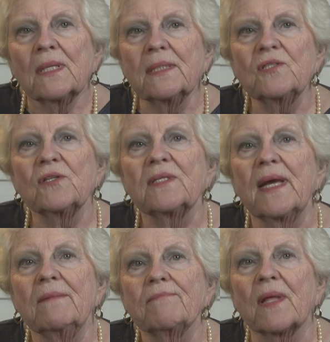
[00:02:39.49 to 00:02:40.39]
Let's just
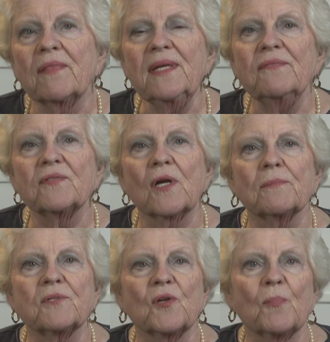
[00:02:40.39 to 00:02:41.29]
say a thief
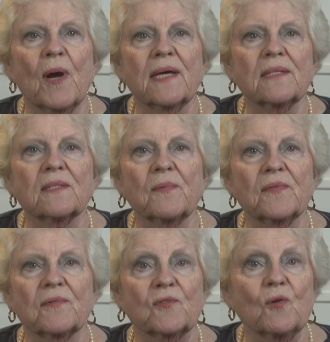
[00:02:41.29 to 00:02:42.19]
starts to practice with
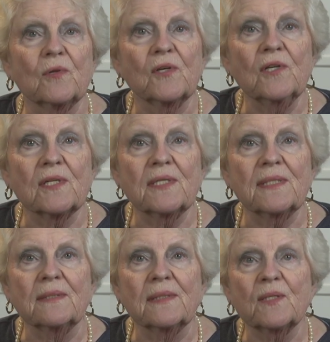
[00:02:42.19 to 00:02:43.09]
the stolen goods
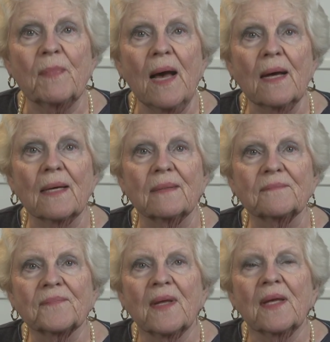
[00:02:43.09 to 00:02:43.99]
still in his pocket.
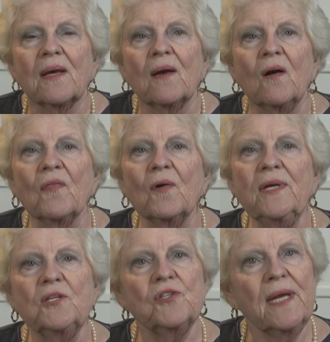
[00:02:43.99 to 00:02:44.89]
Although
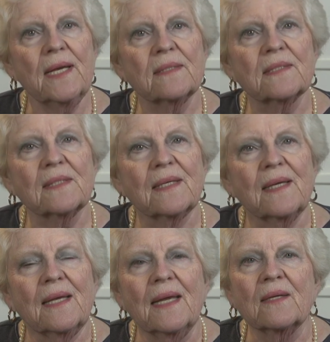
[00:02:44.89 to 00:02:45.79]
he chants,
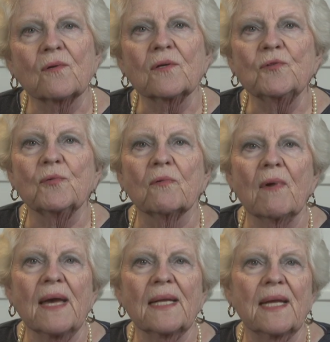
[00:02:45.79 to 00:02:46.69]
in order to
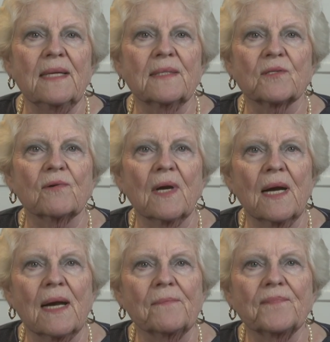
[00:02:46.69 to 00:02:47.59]
eradicate his
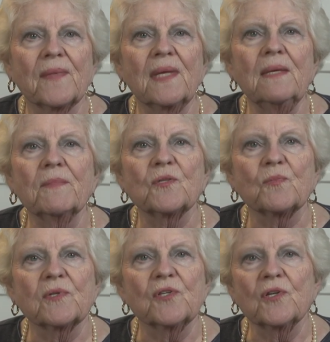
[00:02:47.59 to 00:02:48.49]
crime, he must
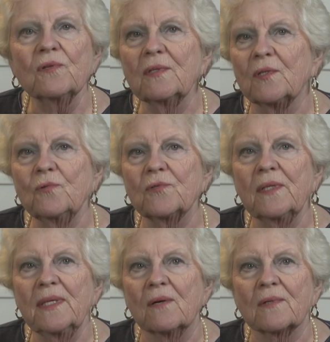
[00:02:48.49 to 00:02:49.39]
return the loot to
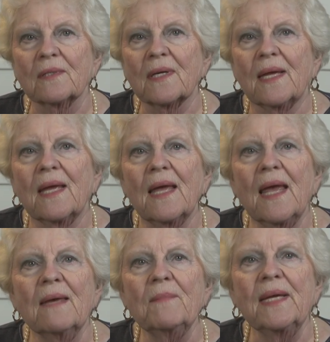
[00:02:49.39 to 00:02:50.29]
the owner
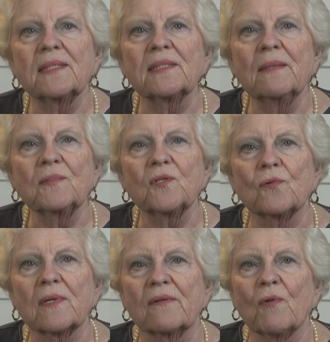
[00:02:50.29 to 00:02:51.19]
and make some
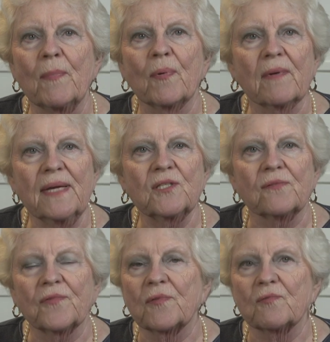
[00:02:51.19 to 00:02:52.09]
sort of
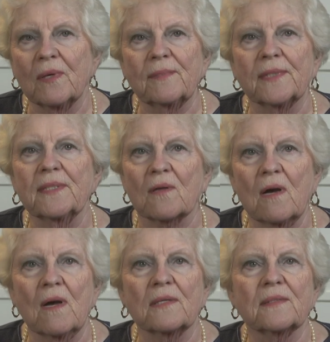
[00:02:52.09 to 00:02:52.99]
reparation for the trouble he's
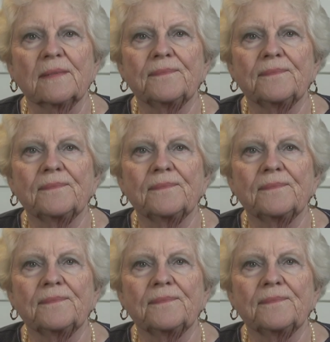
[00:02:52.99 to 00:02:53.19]
caused.